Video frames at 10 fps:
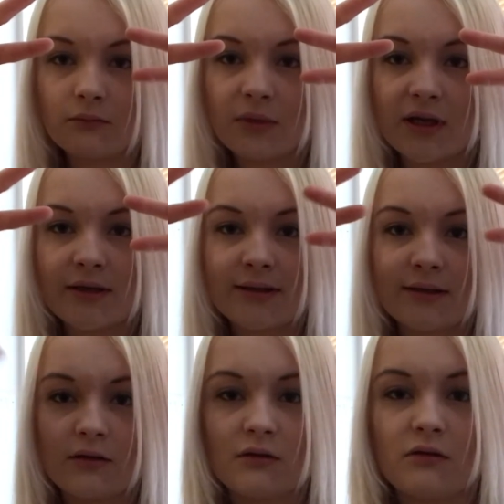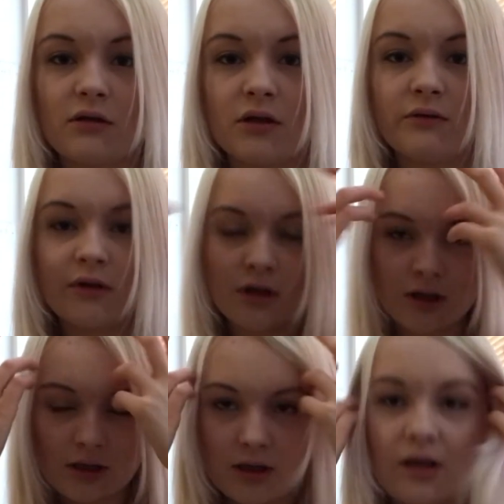piece 2,
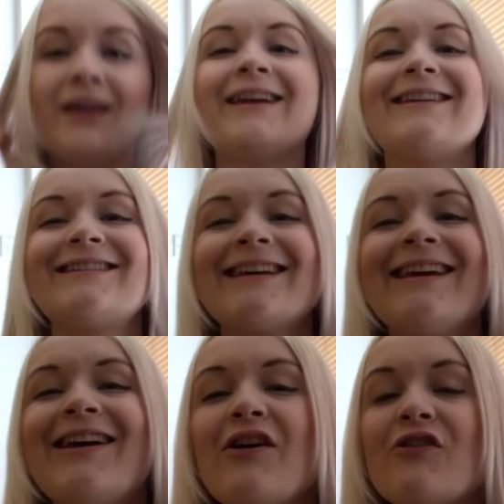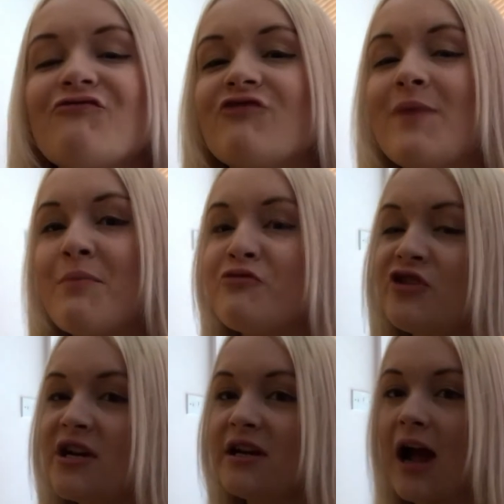is
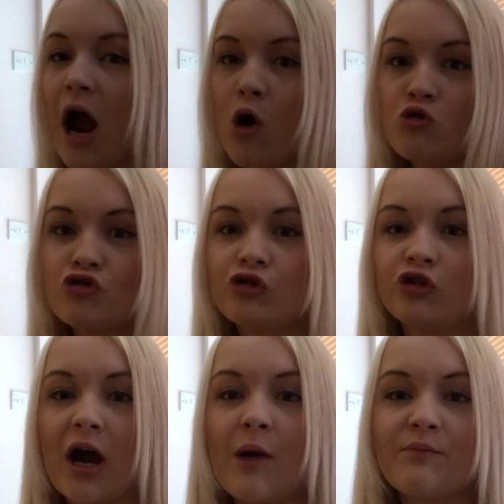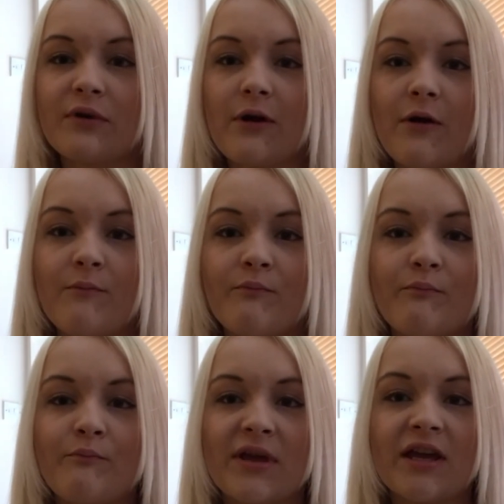remembering how crap
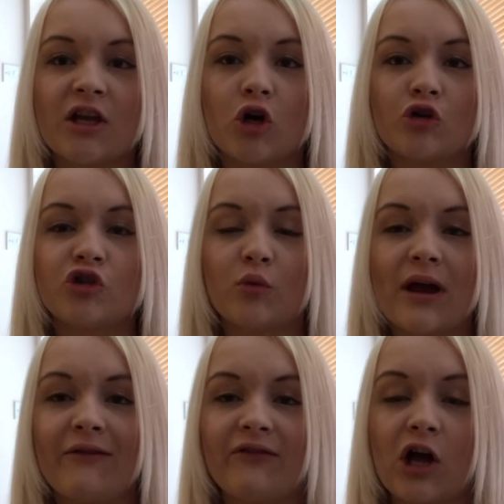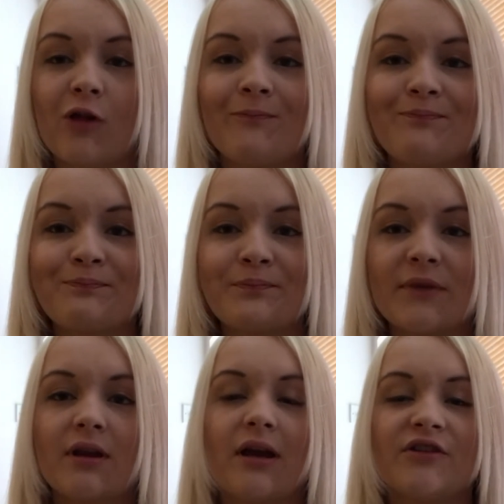being underweight felt
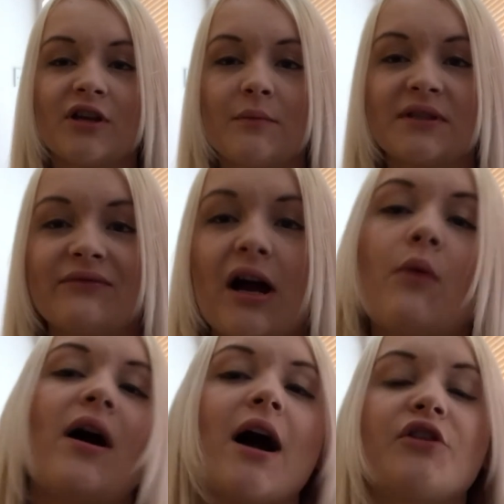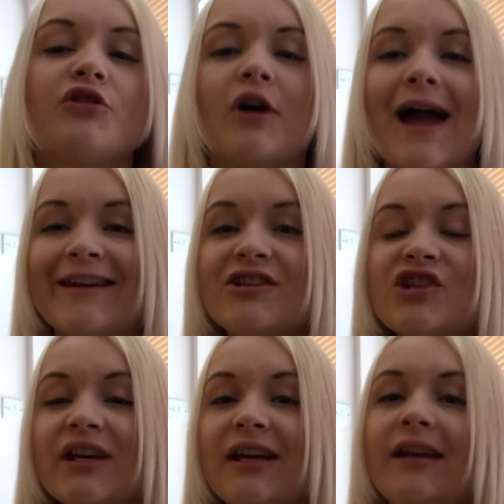in terms of how I had no
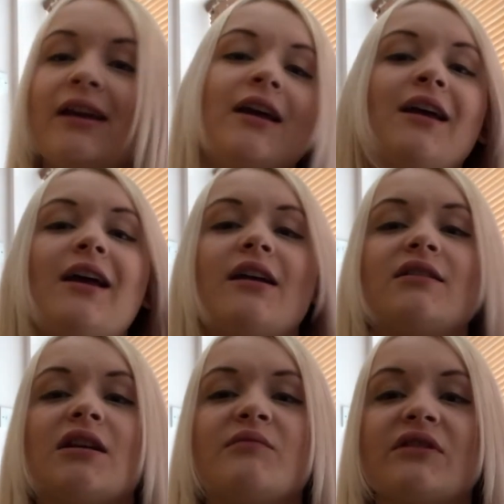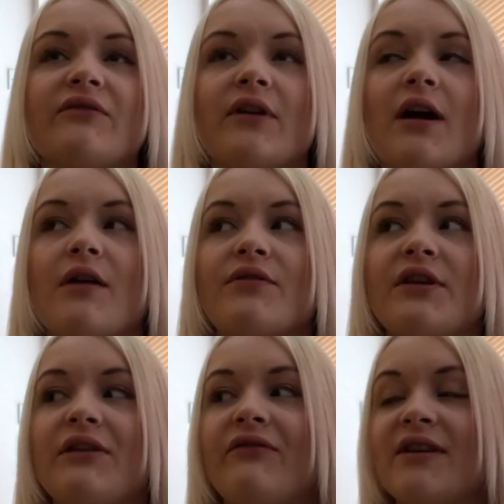energy, in terms of
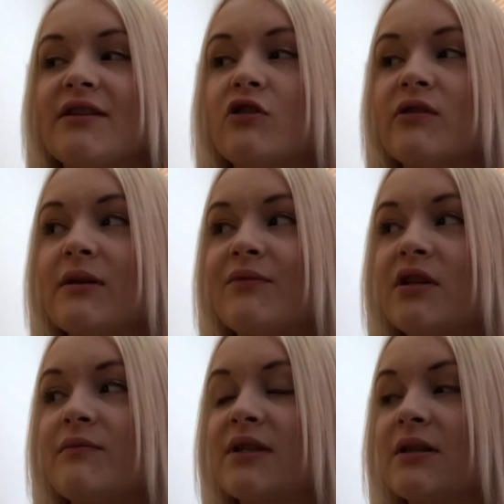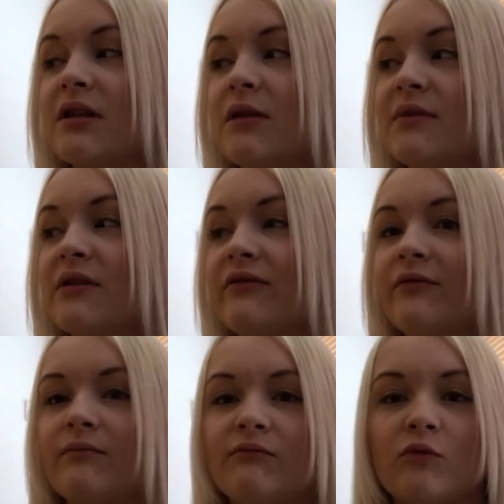the physical symptoms, in terms of
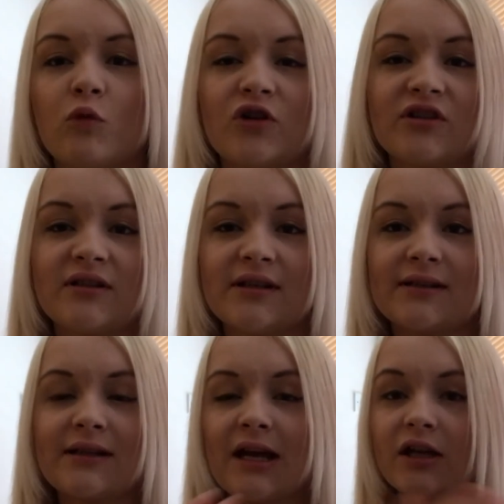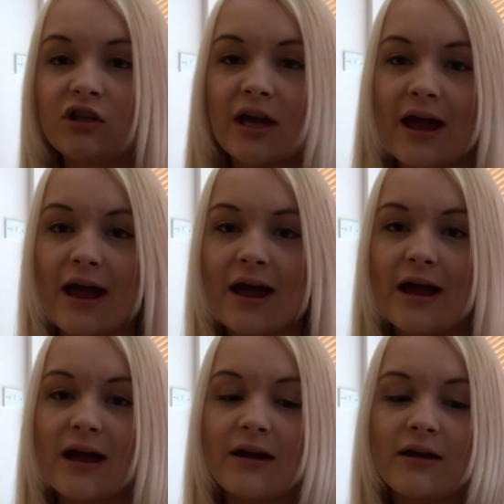what it does to your skin, your
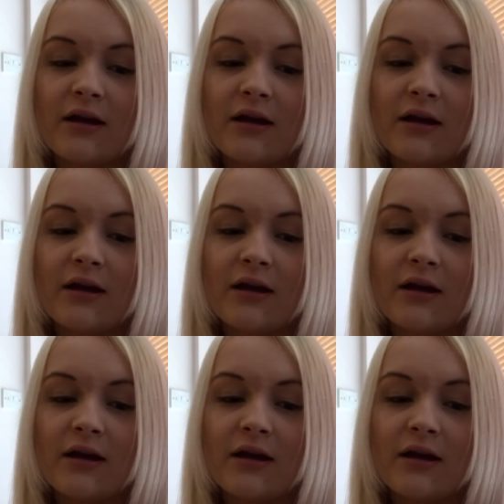hair,